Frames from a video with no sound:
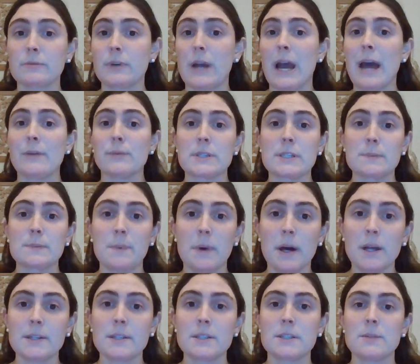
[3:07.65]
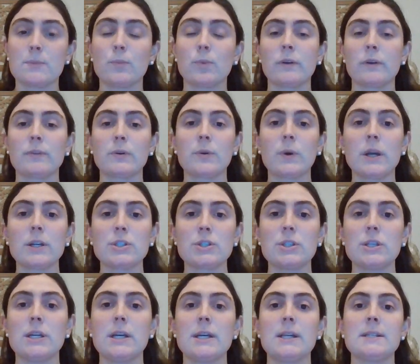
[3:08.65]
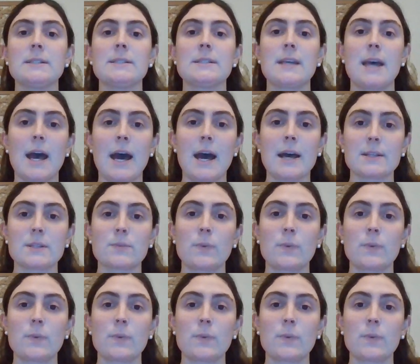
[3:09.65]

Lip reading: had responded to more of the questions as